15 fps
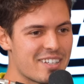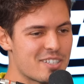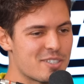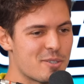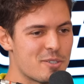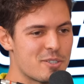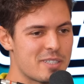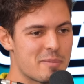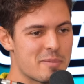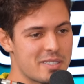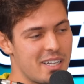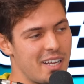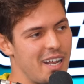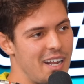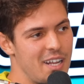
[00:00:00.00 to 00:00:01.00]
just switched teams,
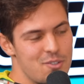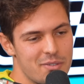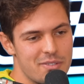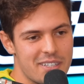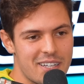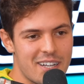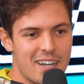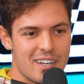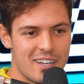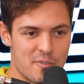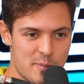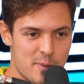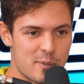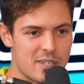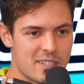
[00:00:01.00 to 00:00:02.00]
and I driven the car in
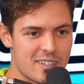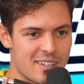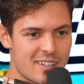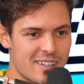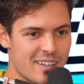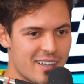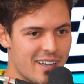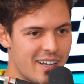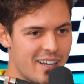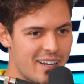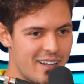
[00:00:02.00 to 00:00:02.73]
FP1. Right. And,